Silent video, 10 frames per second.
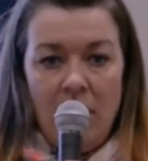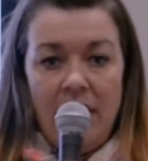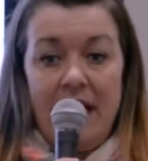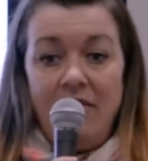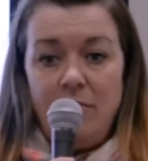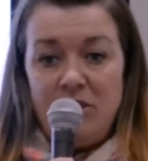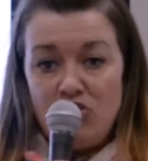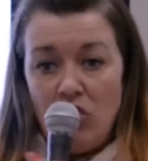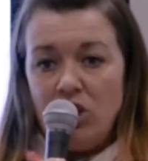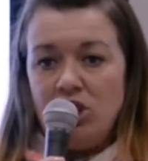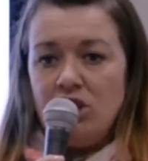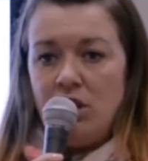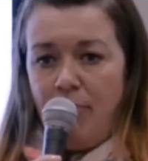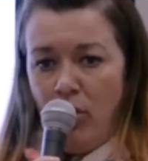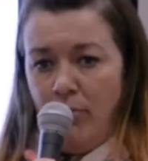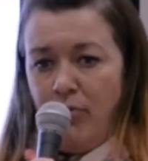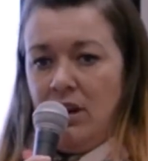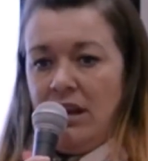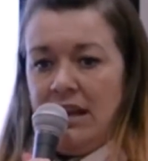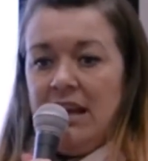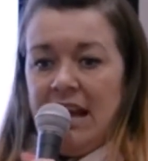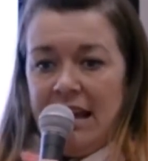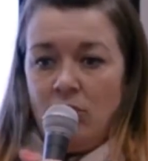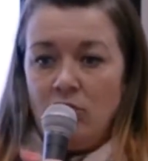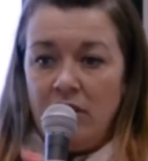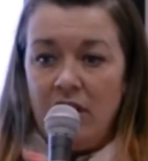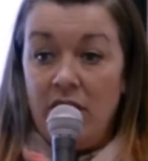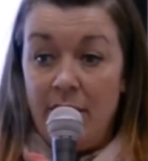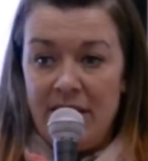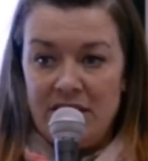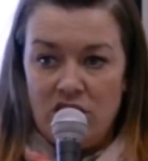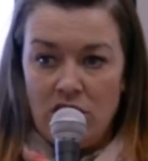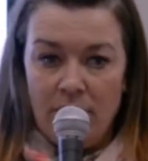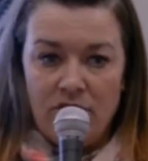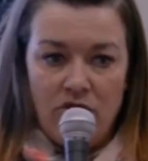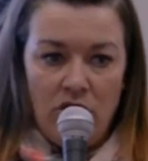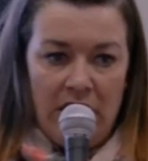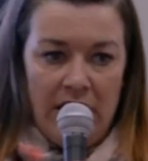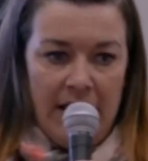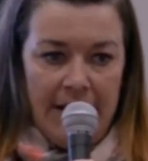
They have to be structured appropriately in order that the message comes through clearly.